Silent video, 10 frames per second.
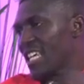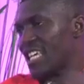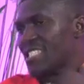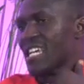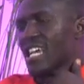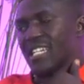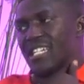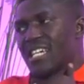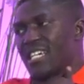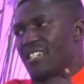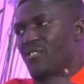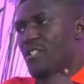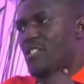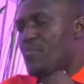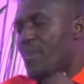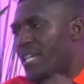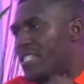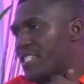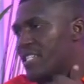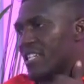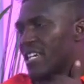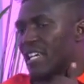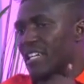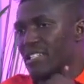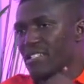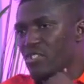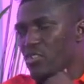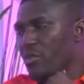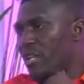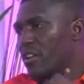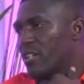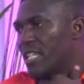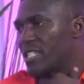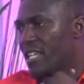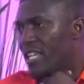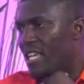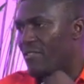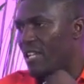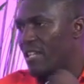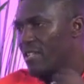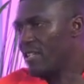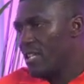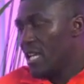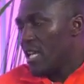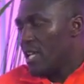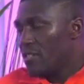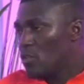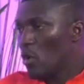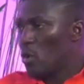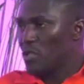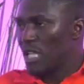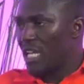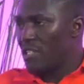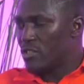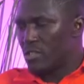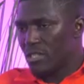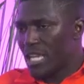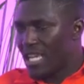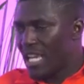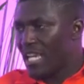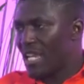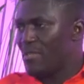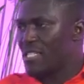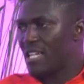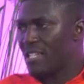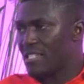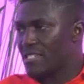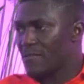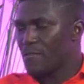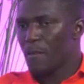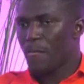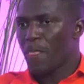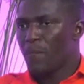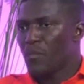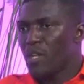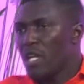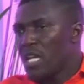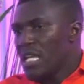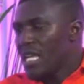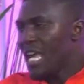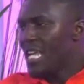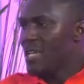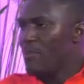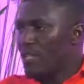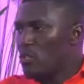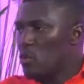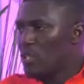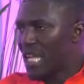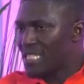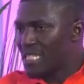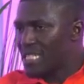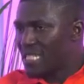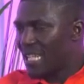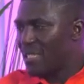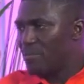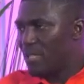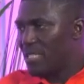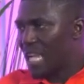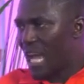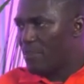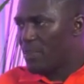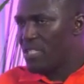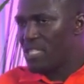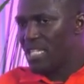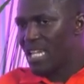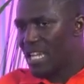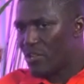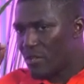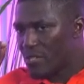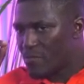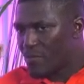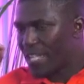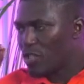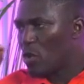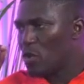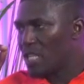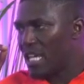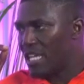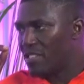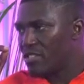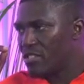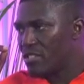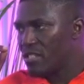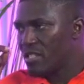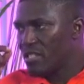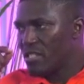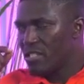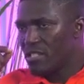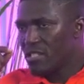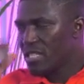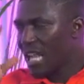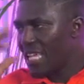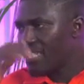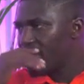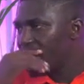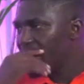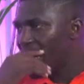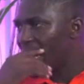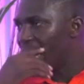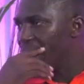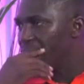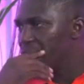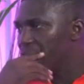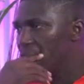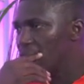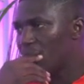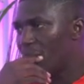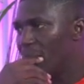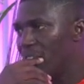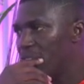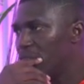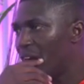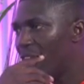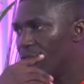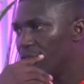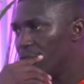is honor, respect, and due recognition given to old age. Again, let me say this. Anybody who doesn't celebrate, appreciate, and respect old age sliced their lives probably into half